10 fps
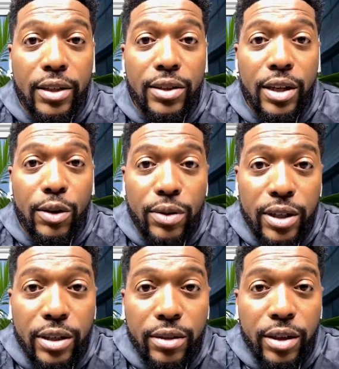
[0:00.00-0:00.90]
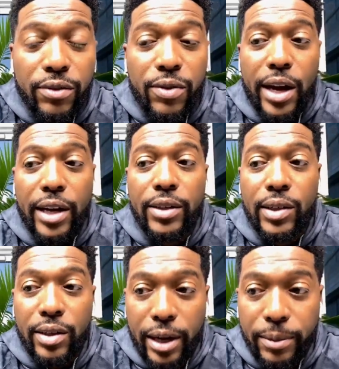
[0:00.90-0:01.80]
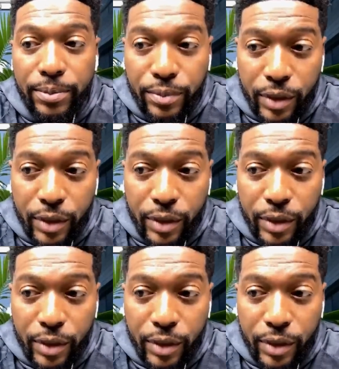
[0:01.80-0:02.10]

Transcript: is healthy and, and fine today,